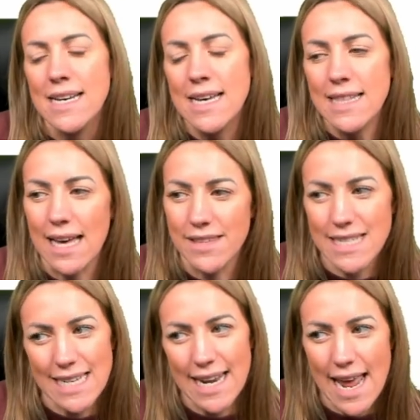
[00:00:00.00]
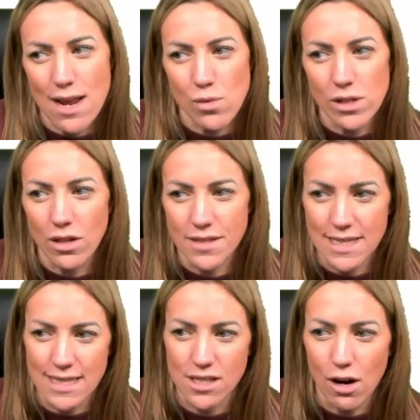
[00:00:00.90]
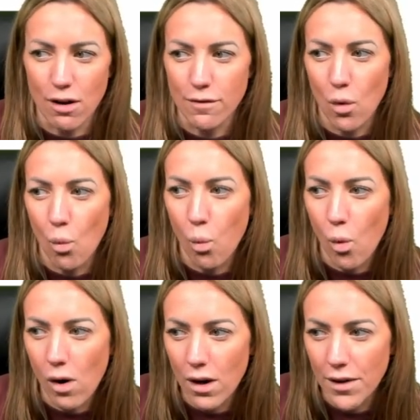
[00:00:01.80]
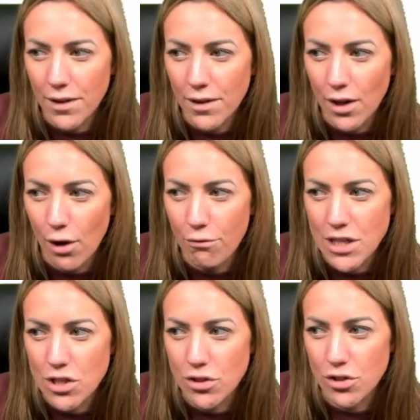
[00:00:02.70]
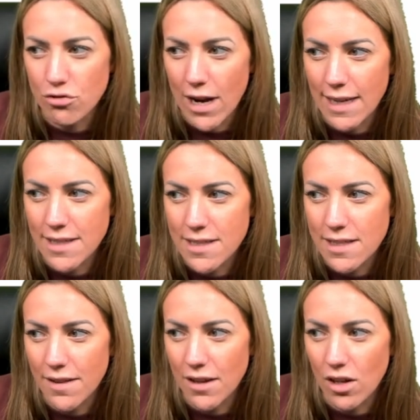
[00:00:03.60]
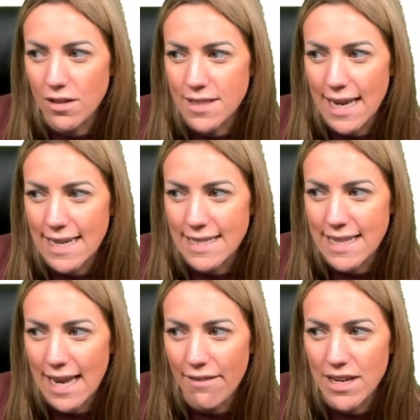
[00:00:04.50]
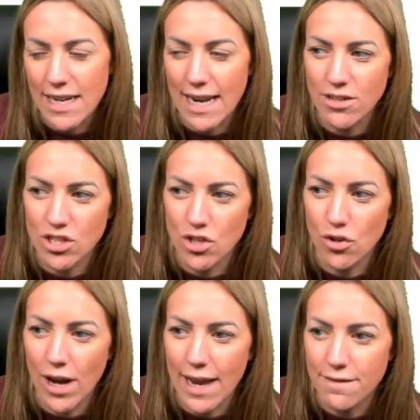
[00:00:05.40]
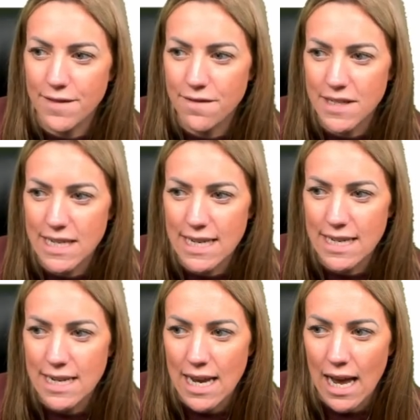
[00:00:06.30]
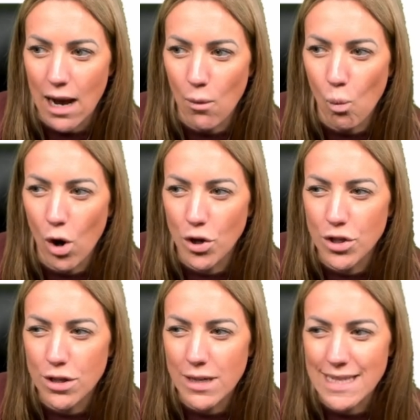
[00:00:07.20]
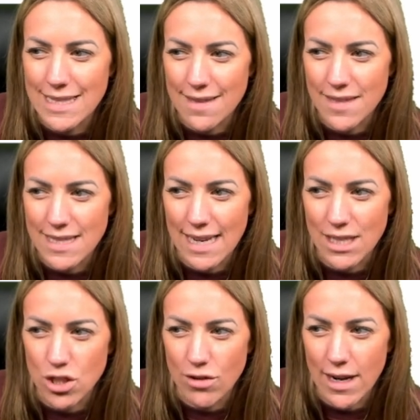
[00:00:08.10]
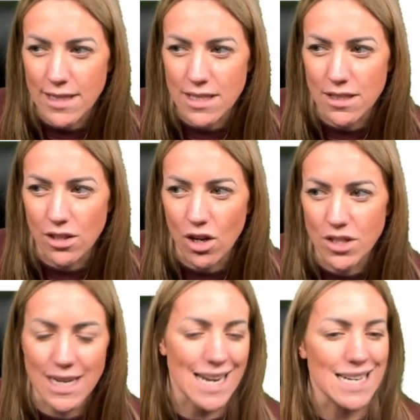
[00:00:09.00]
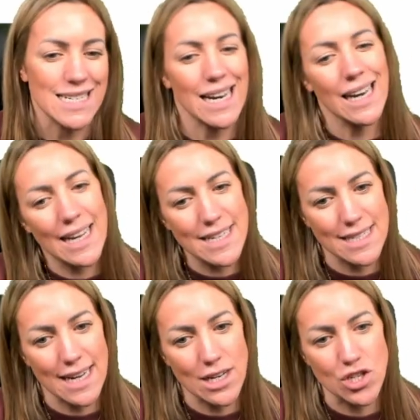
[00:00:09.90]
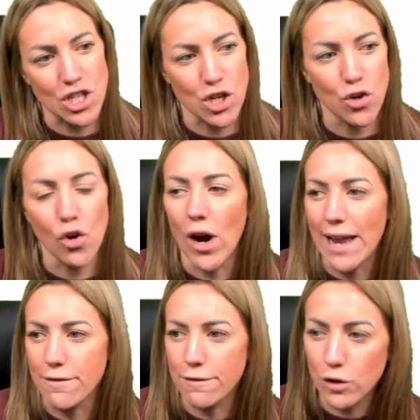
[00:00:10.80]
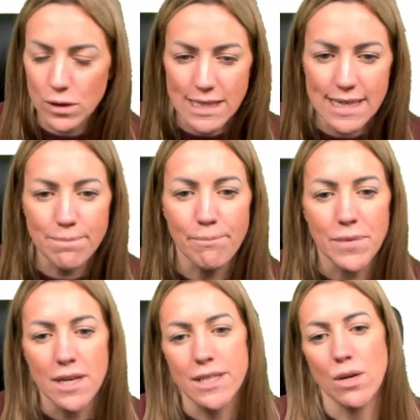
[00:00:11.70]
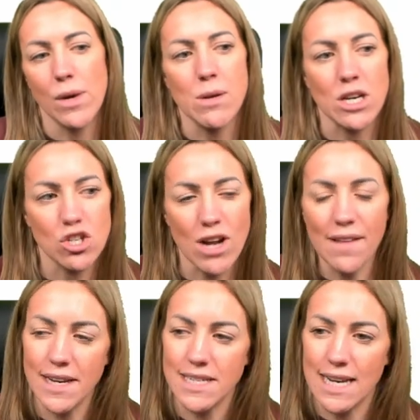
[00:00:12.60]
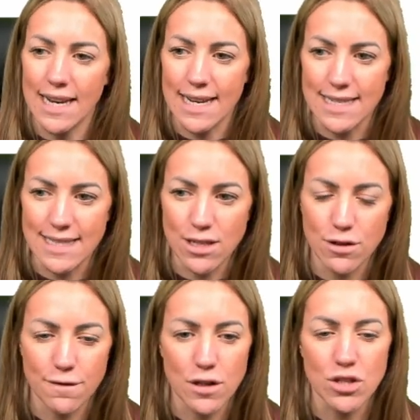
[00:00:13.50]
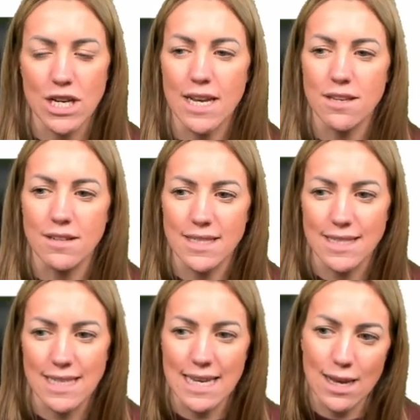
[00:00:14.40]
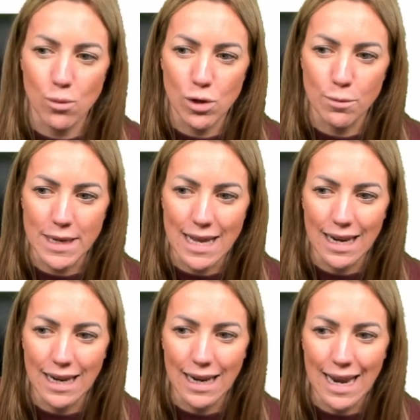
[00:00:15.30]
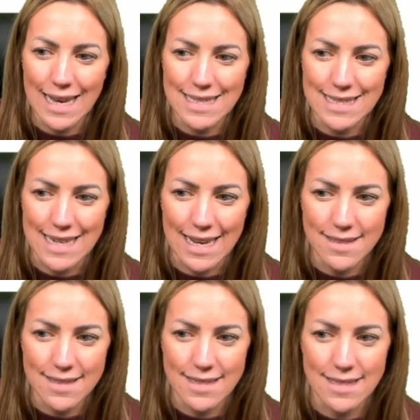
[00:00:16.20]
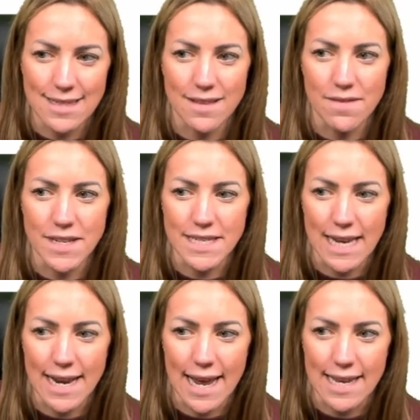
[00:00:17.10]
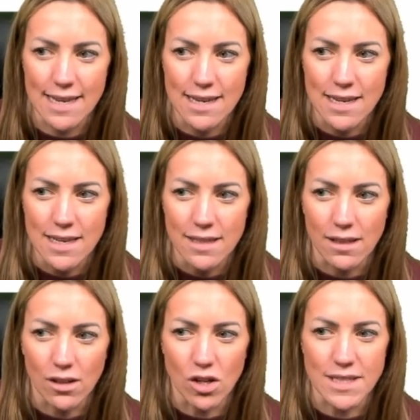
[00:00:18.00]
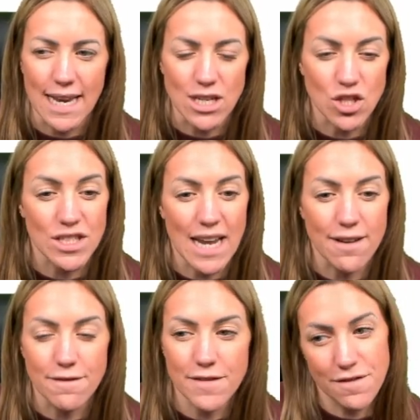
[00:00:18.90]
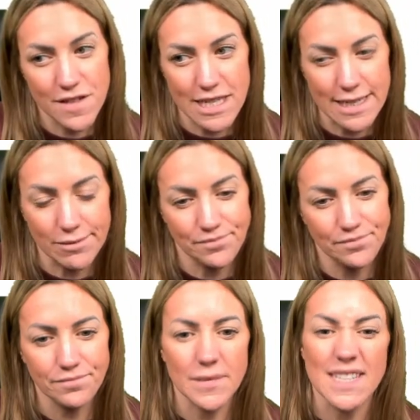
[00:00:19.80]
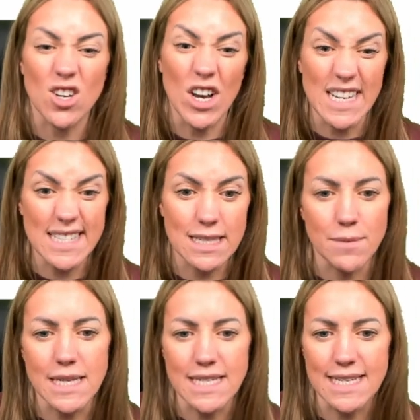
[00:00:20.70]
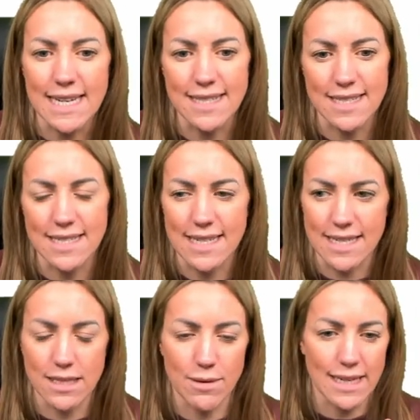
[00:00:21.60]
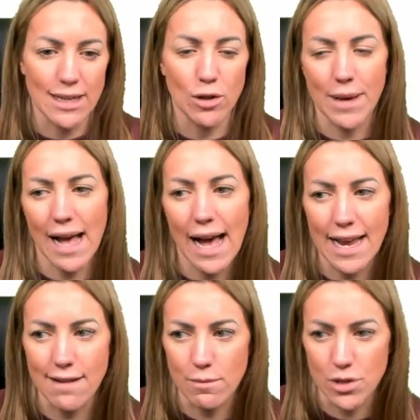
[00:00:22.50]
that the DNA will consist of one original strand that contained heavier nitrogen or N15 and one newly synthesized strand that contained lighter nitrogen or N14. So when you extract that DNA and centrifuge it, you can see it will be less dense than the DNA that contain just N15. It's got intermediate density, so it's a little bit higher up the